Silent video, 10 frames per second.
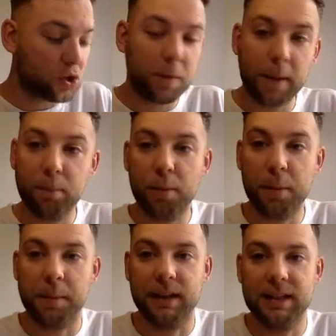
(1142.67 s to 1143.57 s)
my
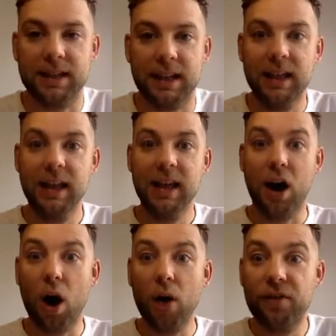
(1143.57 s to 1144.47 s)
probability
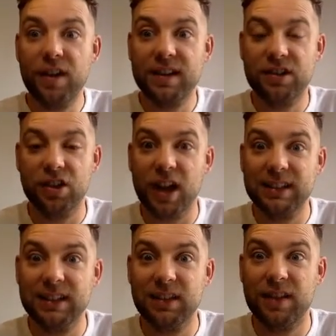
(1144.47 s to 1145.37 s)
of this, the
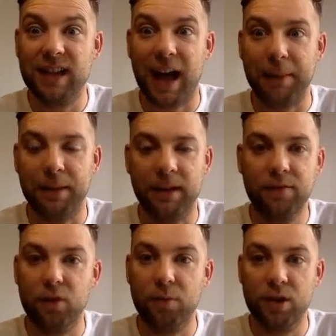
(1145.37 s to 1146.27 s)
chances of this happening
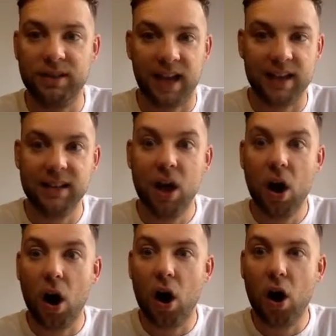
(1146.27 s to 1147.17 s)
from her test
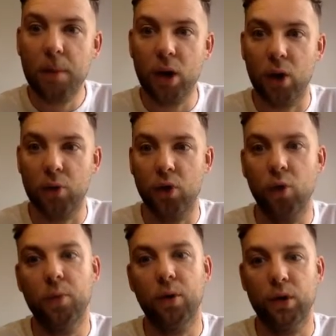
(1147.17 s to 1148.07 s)
are below
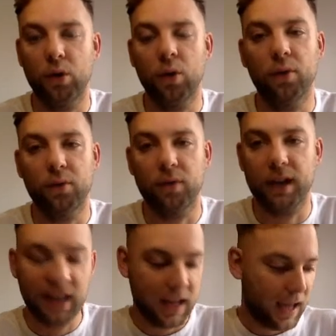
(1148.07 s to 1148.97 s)

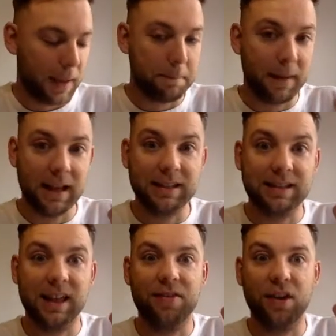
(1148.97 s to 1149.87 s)
0.03, it means
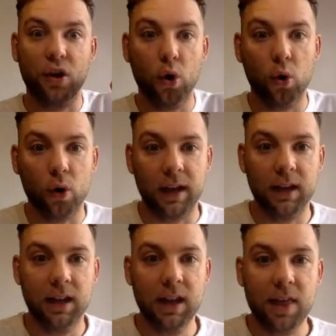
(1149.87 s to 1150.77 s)
that there
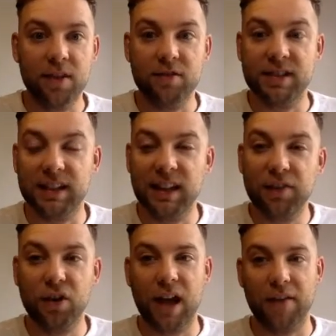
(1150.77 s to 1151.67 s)
is
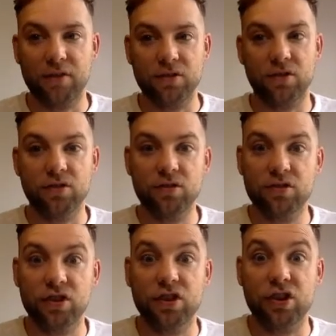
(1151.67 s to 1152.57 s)
significant evidence
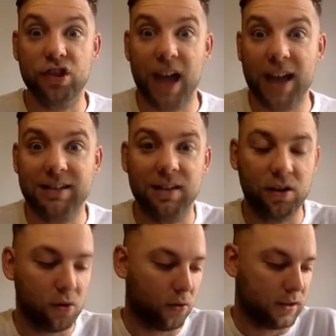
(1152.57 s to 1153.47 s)
to suggest that the
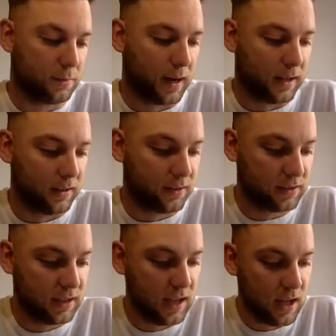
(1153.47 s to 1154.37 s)
coin is
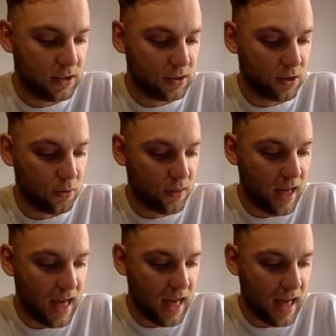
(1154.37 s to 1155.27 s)
biased. So
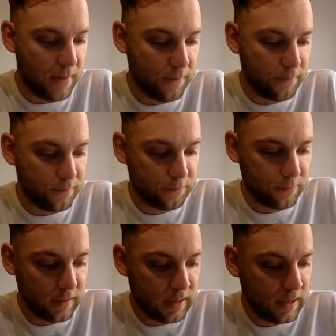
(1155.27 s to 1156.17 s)
there
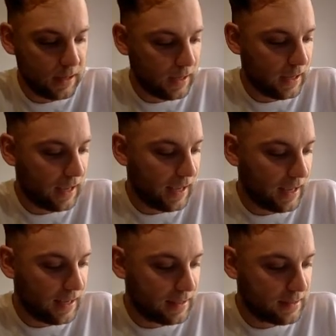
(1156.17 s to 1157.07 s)

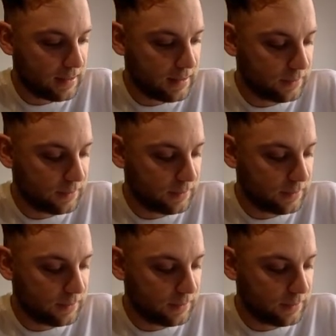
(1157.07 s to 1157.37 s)
is